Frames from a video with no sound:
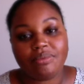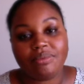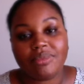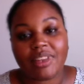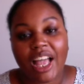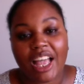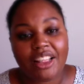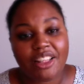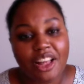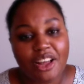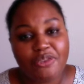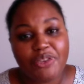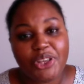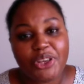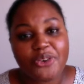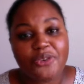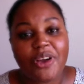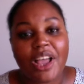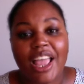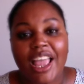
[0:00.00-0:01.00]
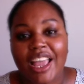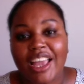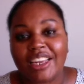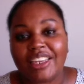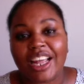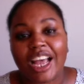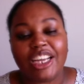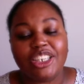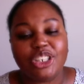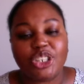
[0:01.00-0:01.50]
I love you and
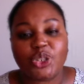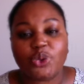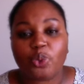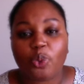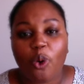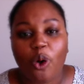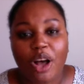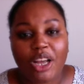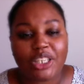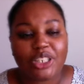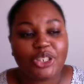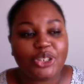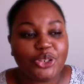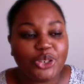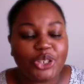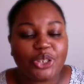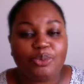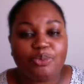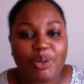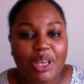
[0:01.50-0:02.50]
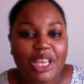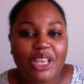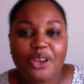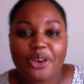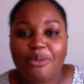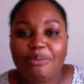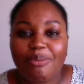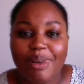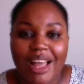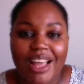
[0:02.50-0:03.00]
I just want you to be
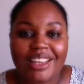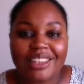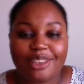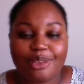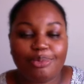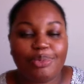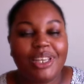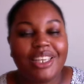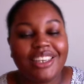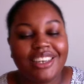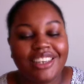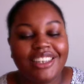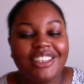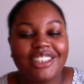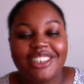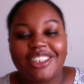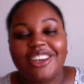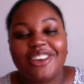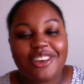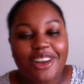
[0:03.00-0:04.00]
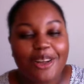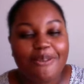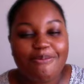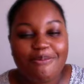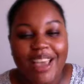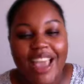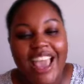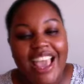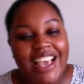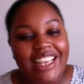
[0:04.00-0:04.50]
your best because you're
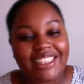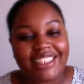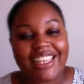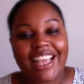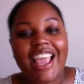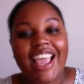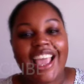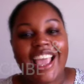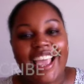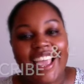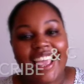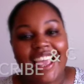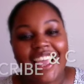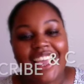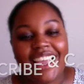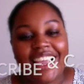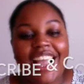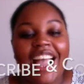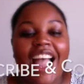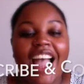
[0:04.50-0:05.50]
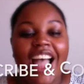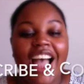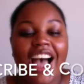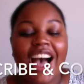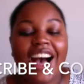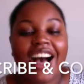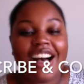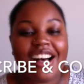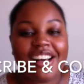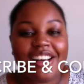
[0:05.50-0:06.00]
amazing.
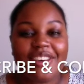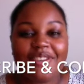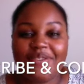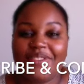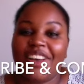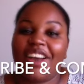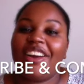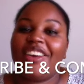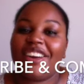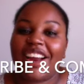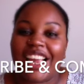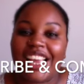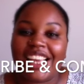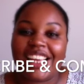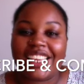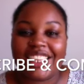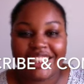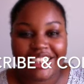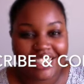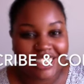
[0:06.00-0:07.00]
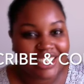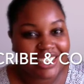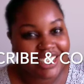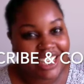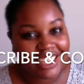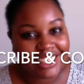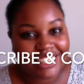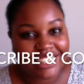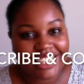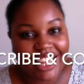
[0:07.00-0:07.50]
All right, until
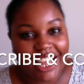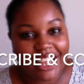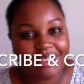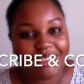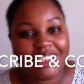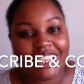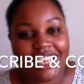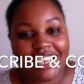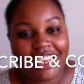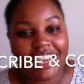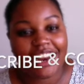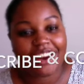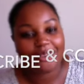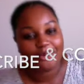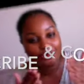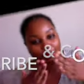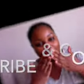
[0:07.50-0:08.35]
next time, take care.